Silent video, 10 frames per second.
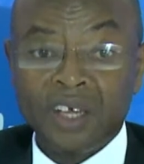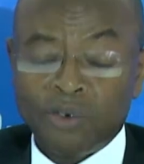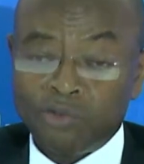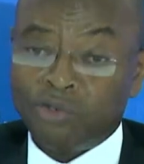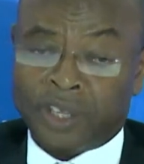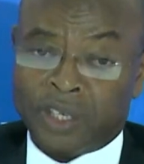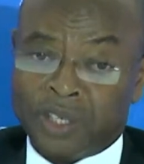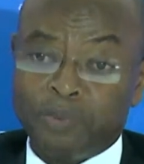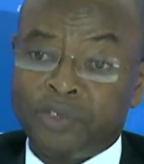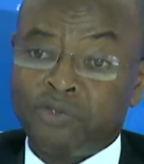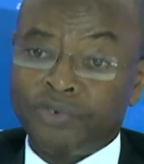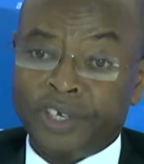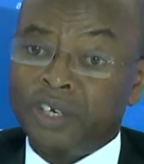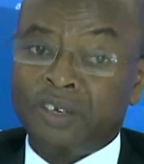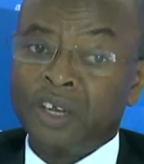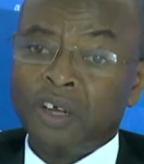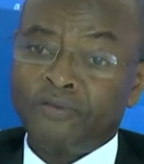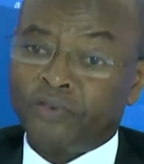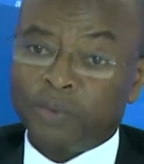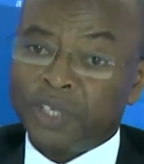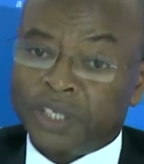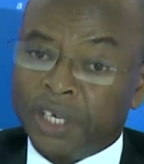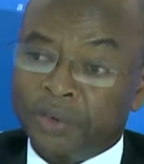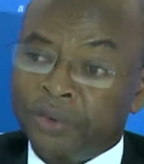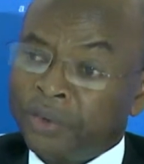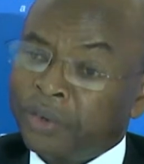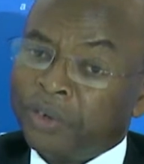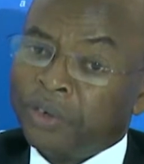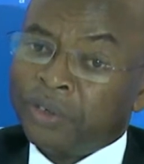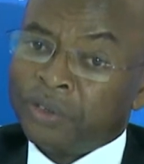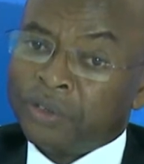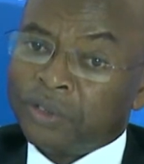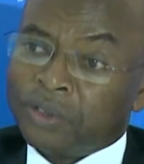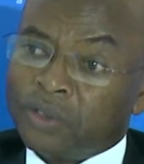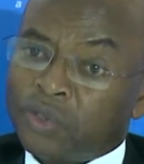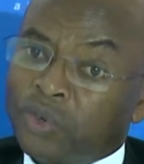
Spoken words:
We don't accept to lead from the tail. So